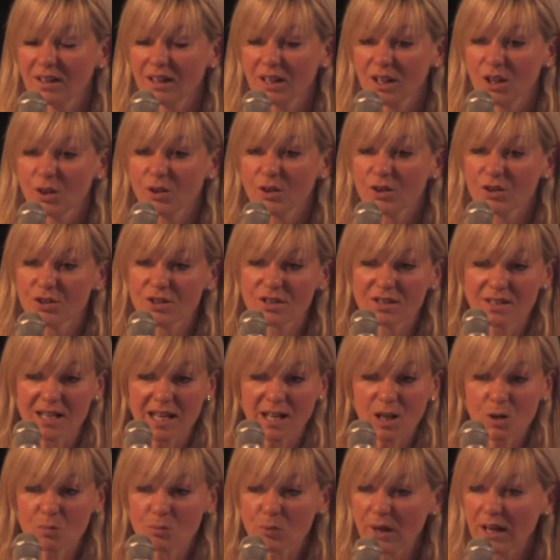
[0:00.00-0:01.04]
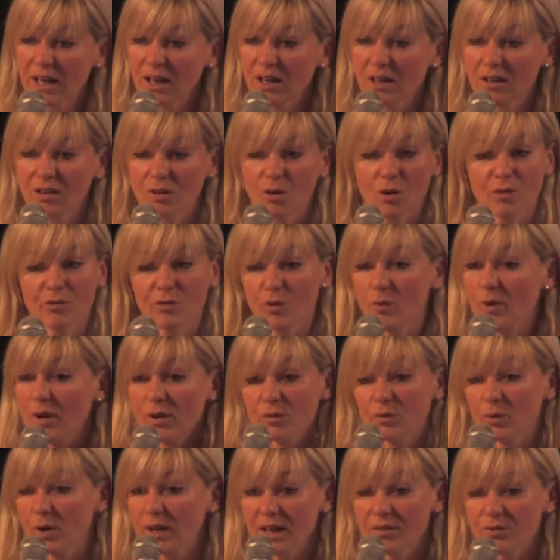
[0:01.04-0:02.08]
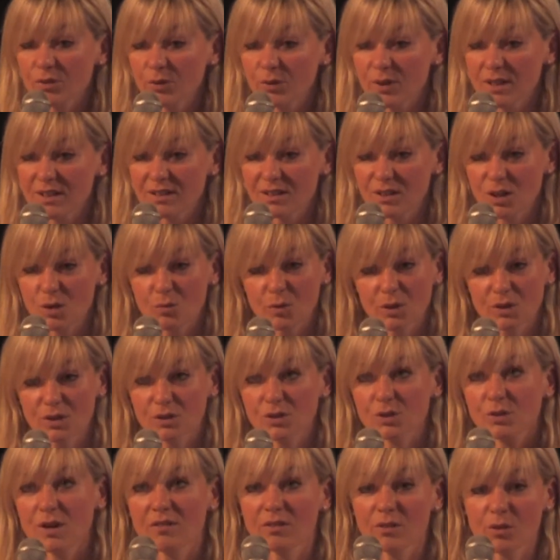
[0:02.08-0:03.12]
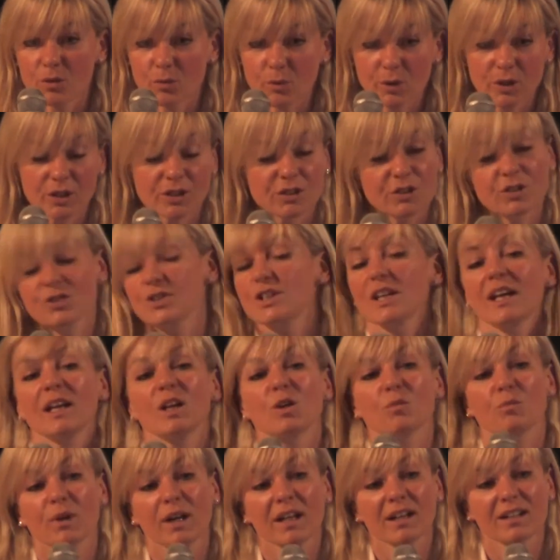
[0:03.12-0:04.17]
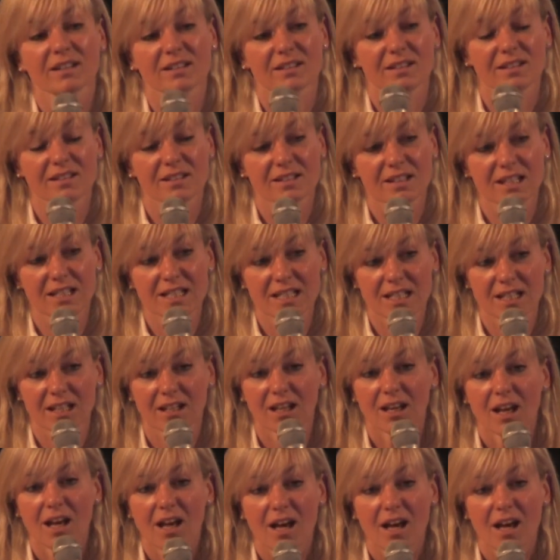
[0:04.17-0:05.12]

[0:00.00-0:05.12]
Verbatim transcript: You can just take a break, or for whatever reason you want to travel the world, you take a break, a CCT,